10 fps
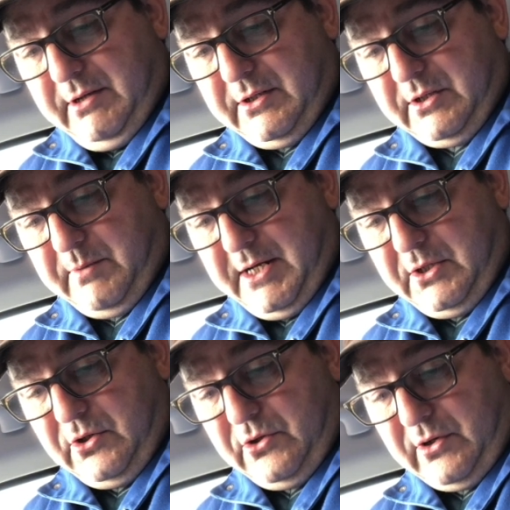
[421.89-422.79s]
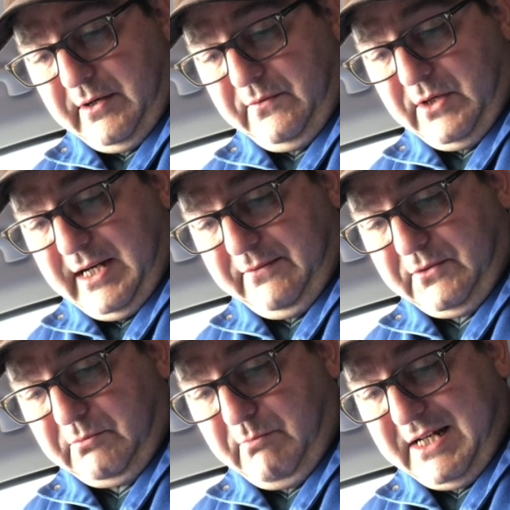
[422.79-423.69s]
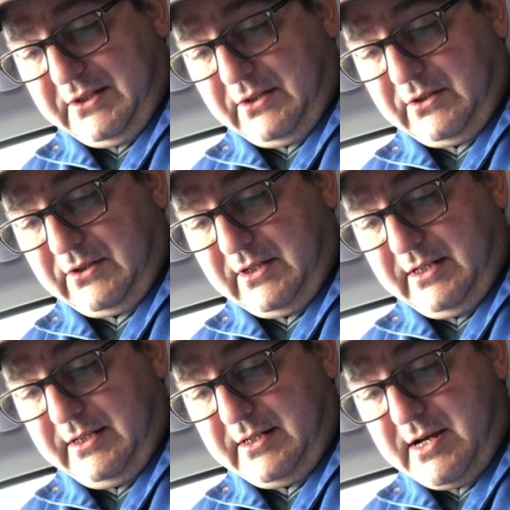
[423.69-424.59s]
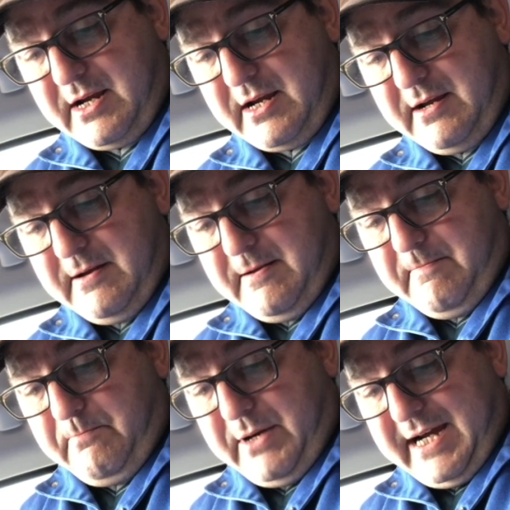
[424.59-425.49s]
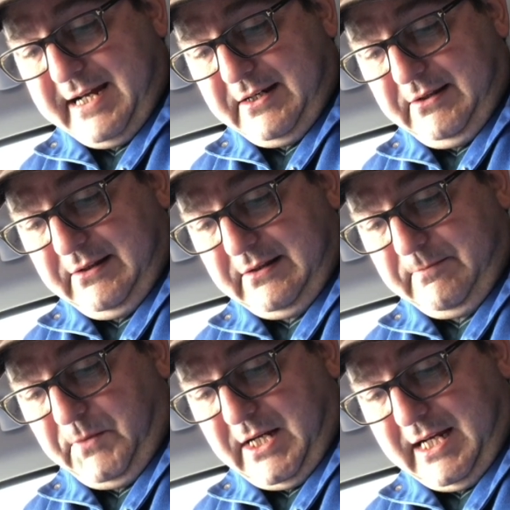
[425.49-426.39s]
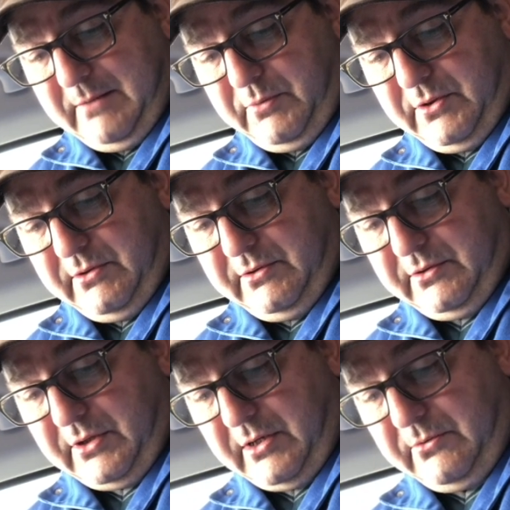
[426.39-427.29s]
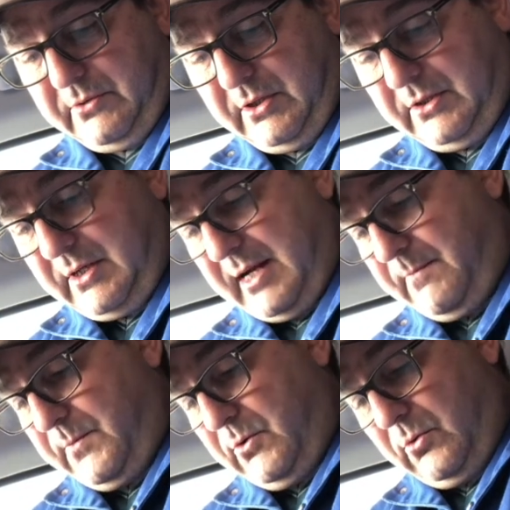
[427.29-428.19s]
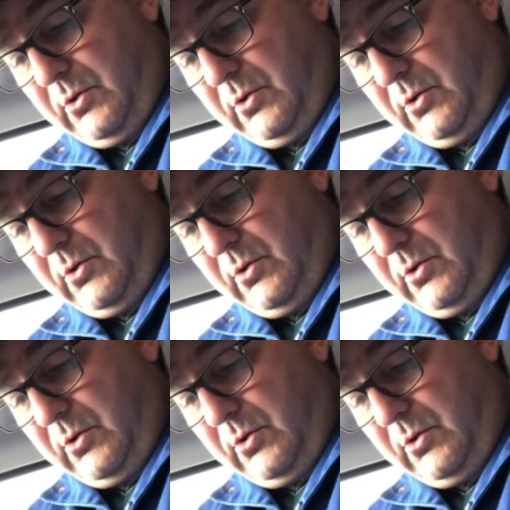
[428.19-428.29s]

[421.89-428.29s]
suspension, drive shafts, master cylinder, pads, calipers, hoses, yeah, all